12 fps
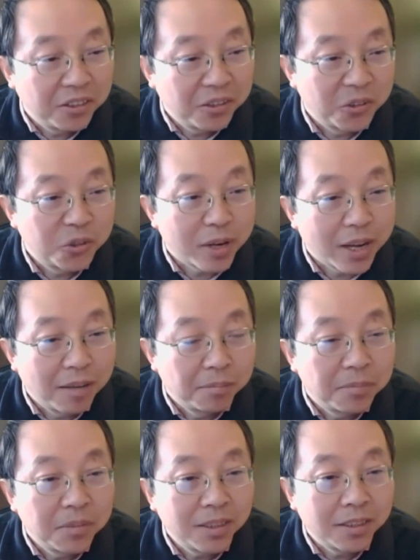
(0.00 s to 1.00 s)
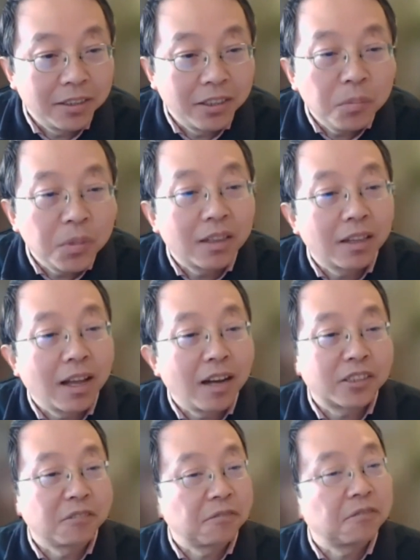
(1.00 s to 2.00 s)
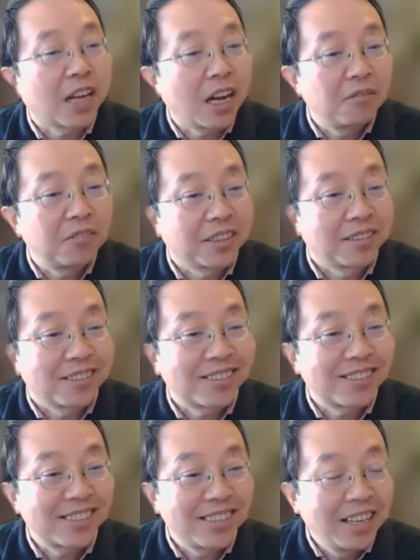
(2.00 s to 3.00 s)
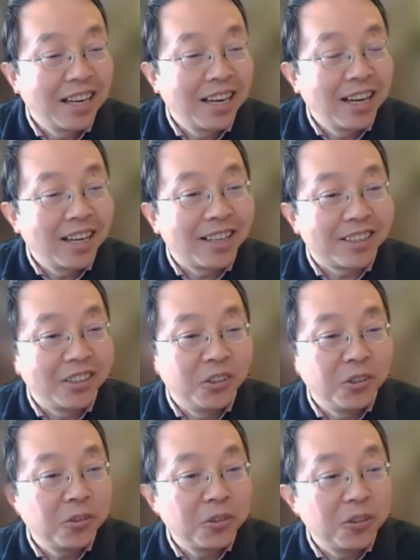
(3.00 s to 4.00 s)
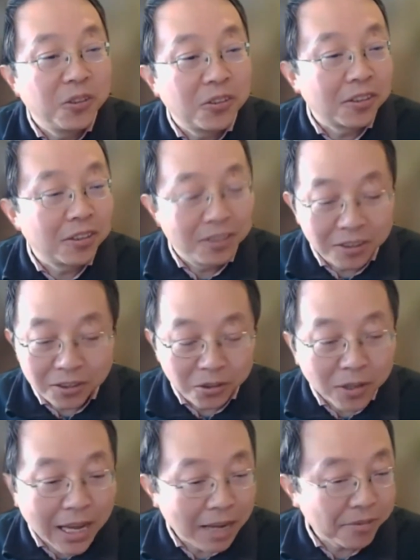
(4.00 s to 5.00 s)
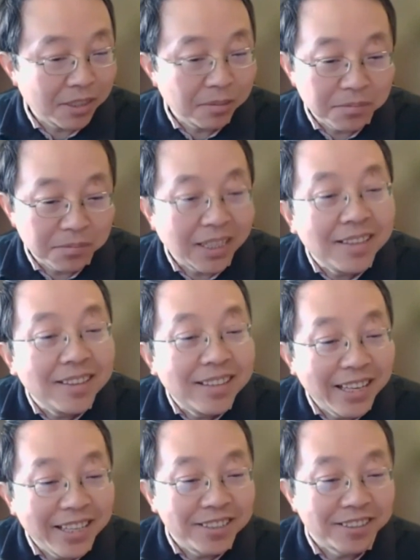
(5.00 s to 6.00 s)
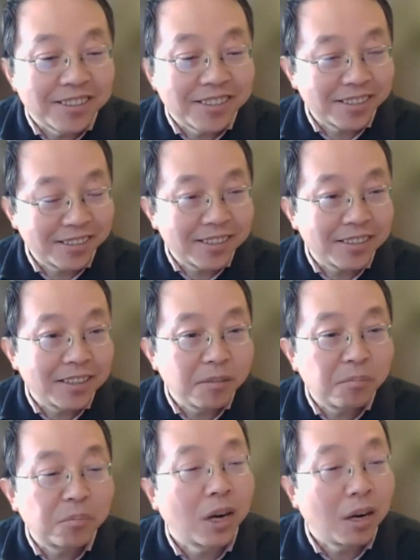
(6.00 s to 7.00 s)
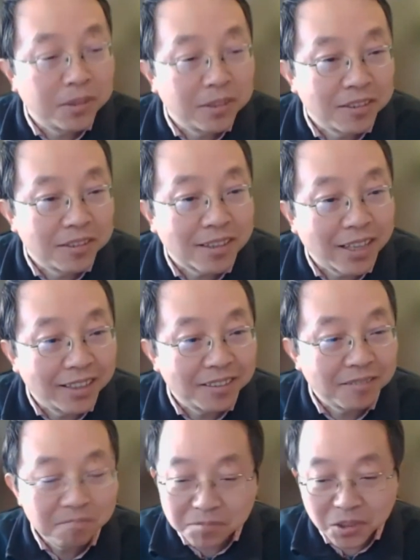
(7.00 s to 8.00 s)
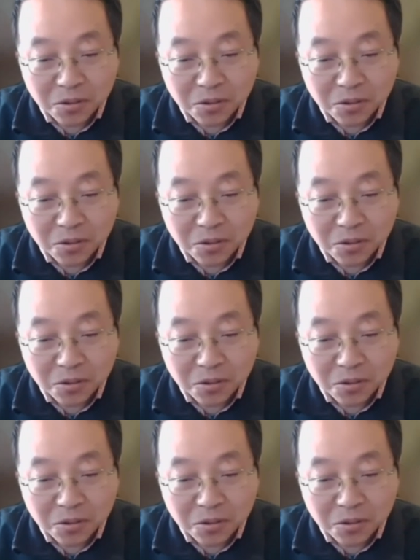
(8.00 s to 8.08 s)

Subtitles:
with you, Tram, give me a lot of confidence. You have some contagious properties like